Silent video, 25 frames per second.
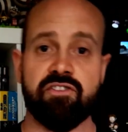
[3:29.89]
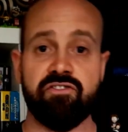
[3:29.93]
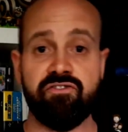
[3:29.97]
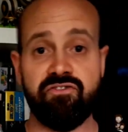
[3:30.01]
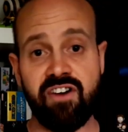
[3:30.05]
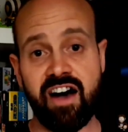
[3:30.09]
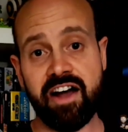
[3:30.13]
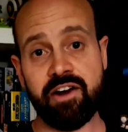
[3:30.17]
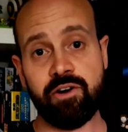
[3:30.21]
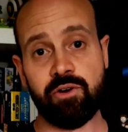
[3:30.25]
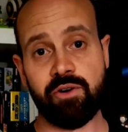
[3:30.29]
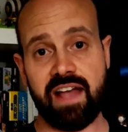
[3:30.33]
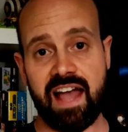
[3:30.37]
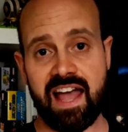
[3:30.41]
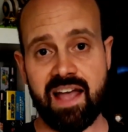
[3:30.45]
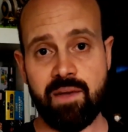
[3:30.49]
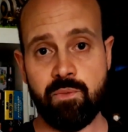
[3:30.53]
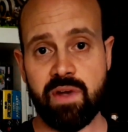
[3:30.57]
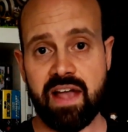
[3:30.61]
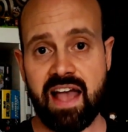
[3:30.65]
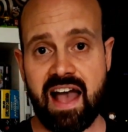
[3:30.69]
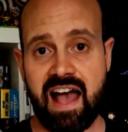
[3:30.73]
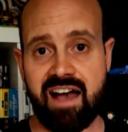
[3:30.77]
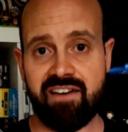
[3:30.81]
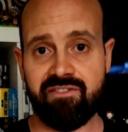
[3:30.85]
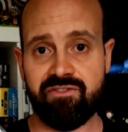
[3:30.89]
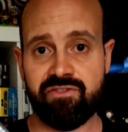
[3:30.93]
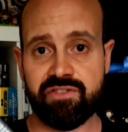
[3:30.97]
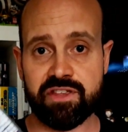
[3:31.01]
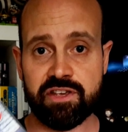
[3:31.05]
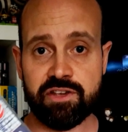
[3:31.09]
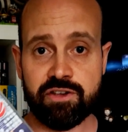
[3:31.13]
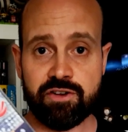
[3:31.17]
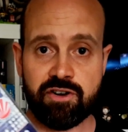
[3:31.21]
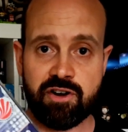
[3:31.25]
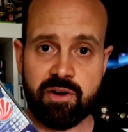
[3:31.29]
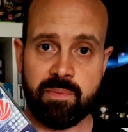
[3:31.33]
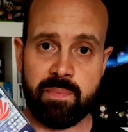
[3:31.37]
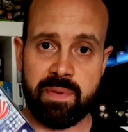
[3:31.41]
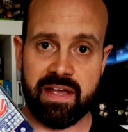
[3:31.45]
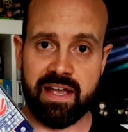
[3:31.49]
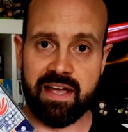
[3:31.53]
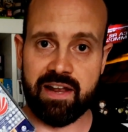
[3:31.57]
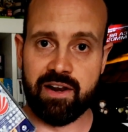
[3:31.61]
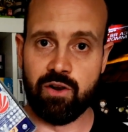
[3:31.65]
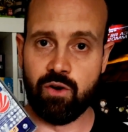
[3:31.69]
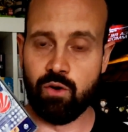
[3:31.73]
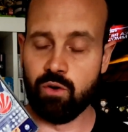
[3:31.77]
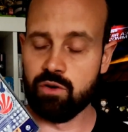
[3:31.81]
The final game we have for the European